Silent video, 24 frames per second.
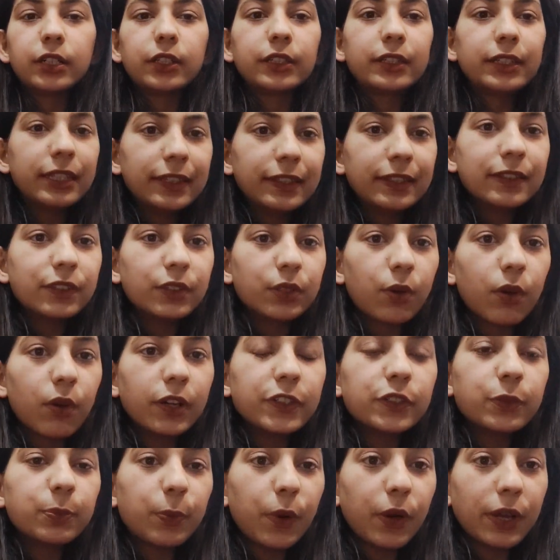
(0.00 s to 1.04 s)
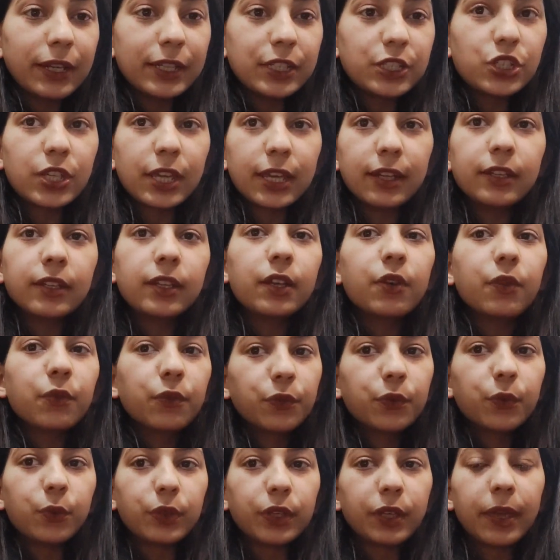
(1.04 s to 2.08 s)
This is called spoilage in
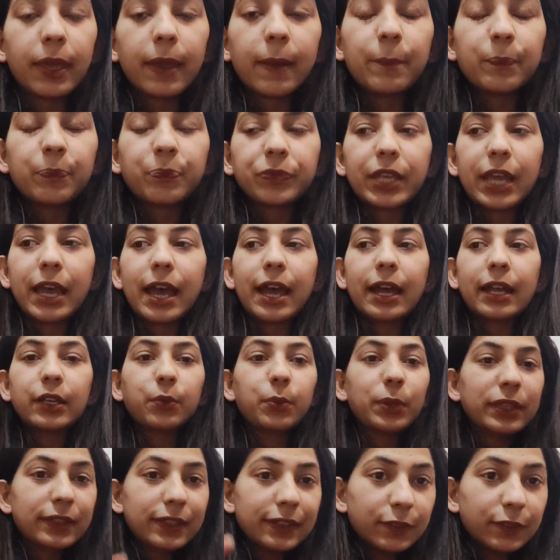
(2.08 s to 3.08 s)
food, and when